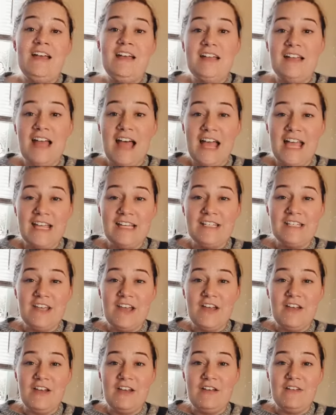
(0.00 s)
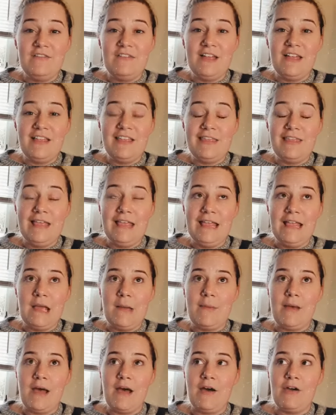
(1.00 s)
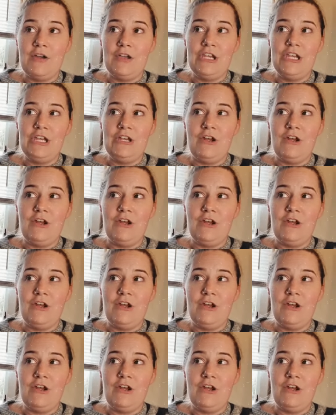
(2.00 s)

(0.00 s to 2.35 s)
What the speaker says: kind of think about,